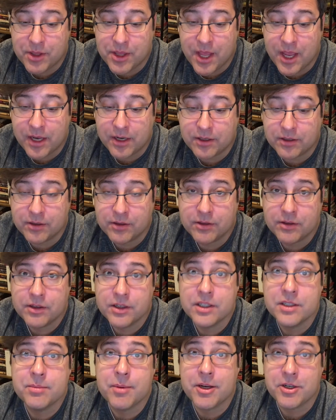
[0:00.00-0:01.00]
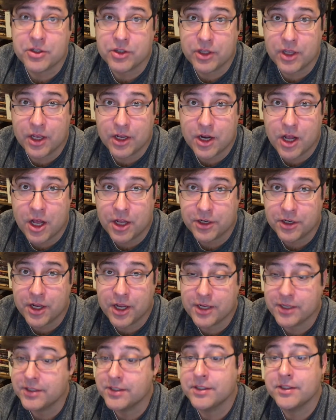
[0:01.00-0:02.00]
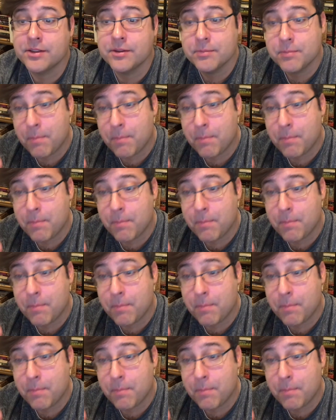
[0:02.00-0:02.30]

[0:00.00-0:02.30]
then, especially on hot nights.